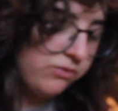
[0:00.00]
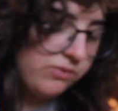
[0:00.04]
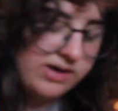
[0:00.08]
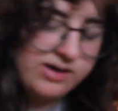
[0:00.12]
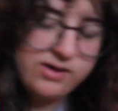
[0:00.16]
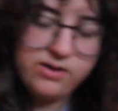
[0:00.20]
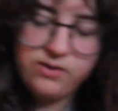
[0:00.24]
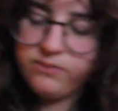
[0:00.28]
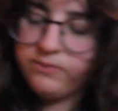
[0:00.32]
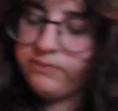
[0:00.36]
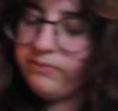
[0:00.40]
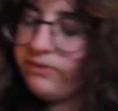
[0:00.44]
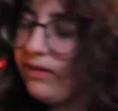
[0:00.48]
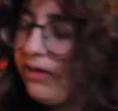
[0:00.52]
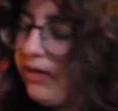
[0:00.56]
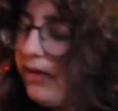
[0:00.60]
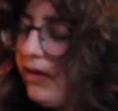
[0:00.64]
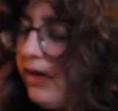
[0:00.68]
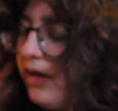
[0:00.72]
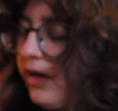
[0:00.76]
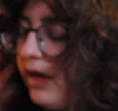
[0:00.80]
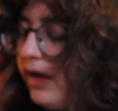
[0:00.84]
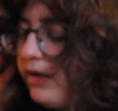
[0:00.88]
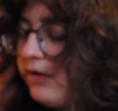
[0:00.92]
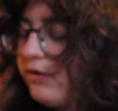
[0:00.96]
well.
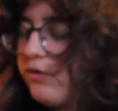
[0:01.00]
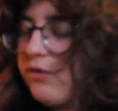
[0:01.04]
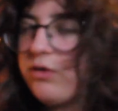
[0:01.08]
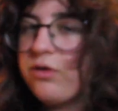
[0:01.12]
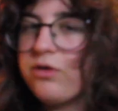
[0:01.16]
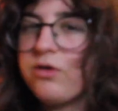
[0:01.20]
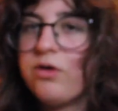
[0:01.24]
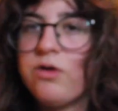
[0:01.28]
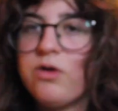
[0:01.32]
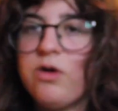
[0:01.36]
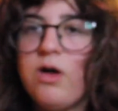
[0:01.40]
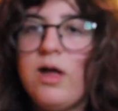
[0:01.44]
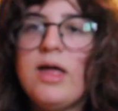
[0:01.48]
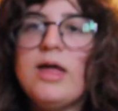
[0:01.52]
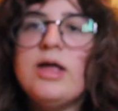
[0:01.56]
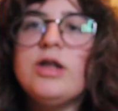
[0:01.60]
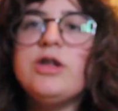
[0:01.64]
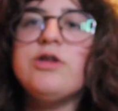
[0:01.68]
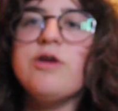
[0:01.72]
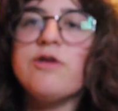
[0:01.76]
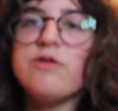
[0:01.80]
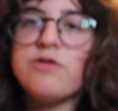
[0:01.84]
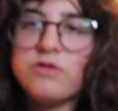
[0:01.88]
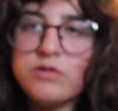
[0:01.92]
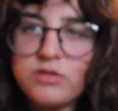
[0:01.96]
And your girl
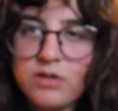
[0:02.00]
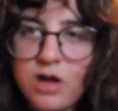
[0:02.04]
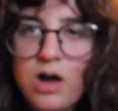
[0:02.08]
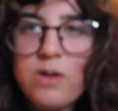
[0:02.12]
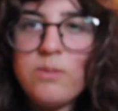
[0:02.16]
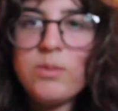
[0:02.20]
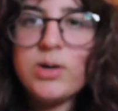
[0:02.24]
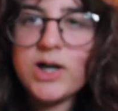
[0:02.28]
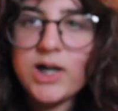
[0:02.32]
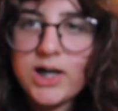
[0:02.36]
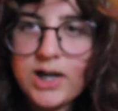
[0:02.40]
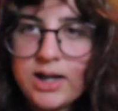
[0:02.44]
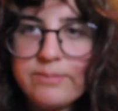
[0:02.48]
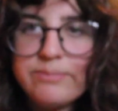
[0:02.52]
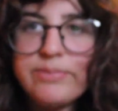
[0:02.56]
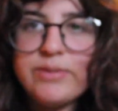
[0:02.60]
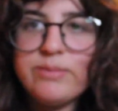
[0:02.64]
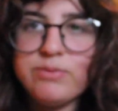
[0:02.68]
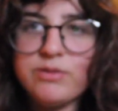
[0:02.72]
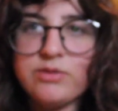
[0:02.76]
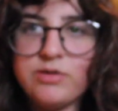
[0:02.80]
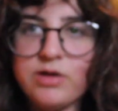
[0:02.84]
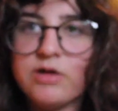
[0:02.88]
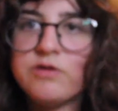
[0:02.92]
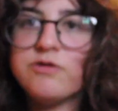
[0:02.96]
does not want to let
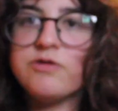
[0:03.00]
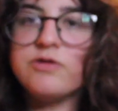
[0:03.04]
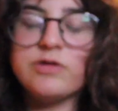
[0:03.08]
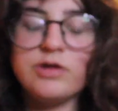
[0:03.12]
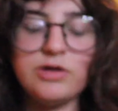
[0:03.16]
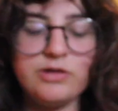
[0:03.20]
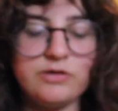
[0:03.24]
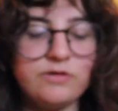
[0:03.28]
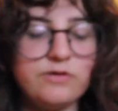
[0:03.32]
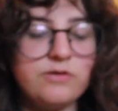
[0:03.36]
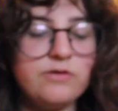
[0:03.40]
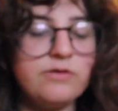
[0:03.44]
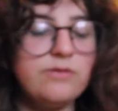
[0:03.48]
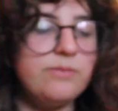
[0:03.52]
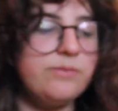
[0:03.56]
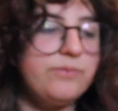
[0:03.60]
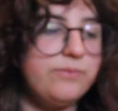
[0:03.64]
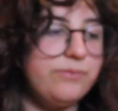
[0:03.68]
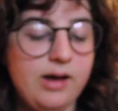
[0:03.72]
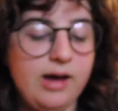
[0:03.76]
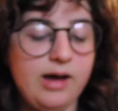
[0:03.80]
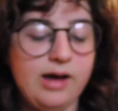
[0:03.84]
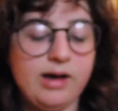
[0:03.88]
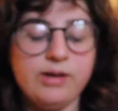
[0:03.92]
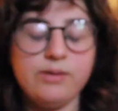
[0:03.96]
people touch this.
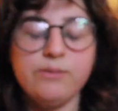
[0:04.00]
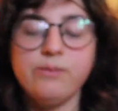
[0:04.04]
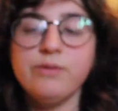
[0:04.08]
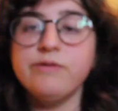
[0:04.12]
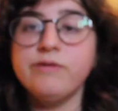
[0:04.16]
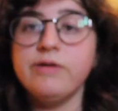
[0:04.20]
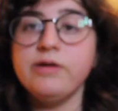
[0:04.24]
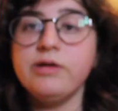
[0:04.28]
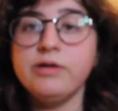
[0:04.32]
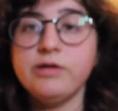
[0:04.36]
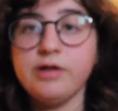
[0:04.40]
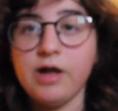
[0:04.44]
I was in